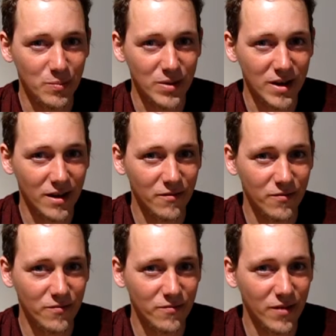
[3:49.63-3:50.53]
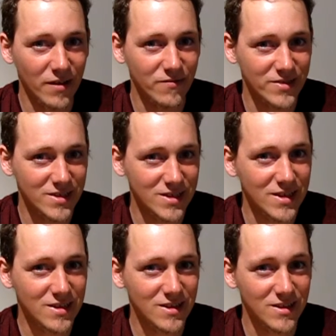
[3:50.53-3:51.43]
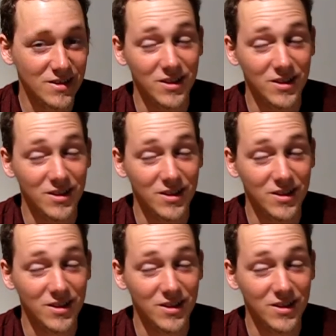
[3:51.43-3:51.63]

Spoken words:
But I've seen